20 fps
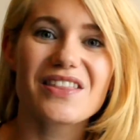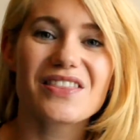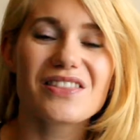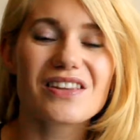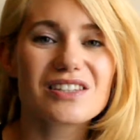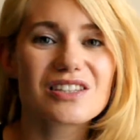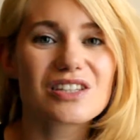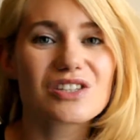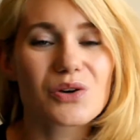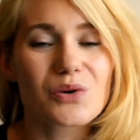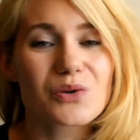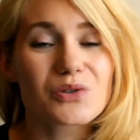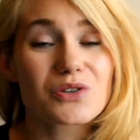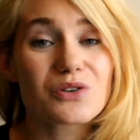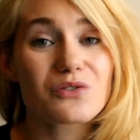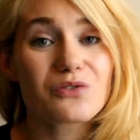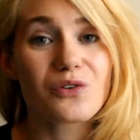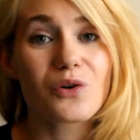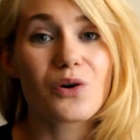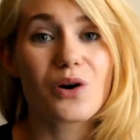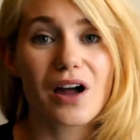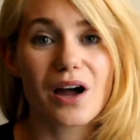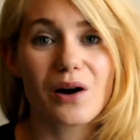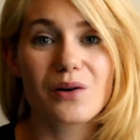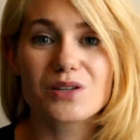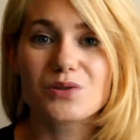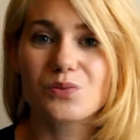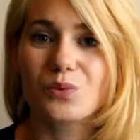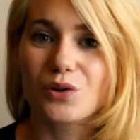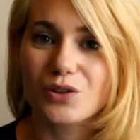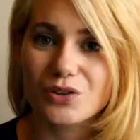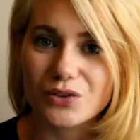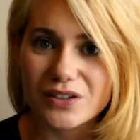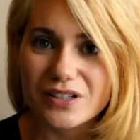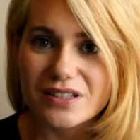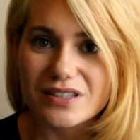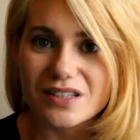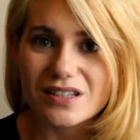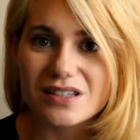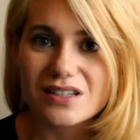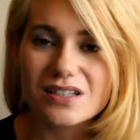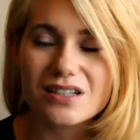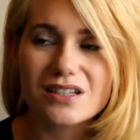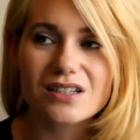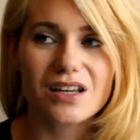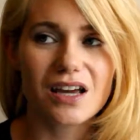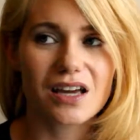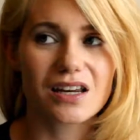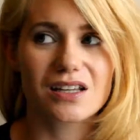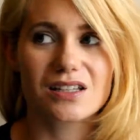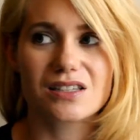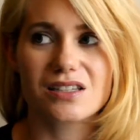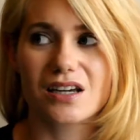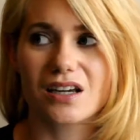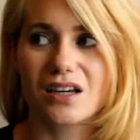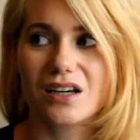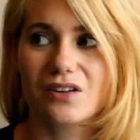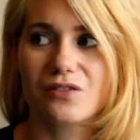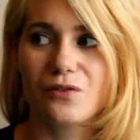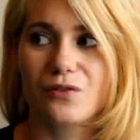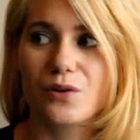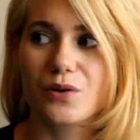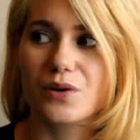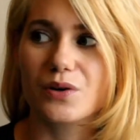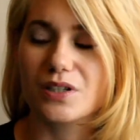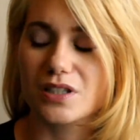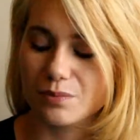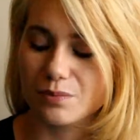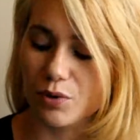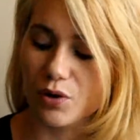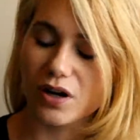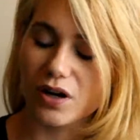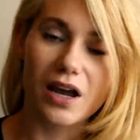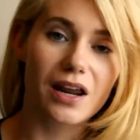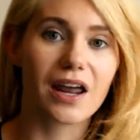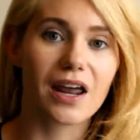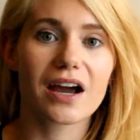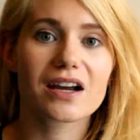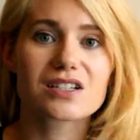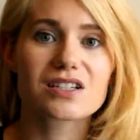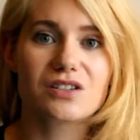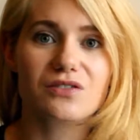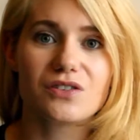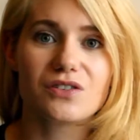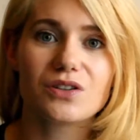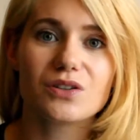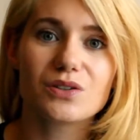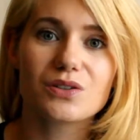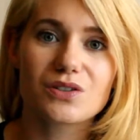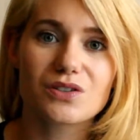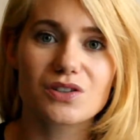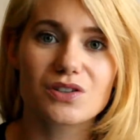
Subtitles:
This is also 4 hours water resistant and it's like for sport and active use,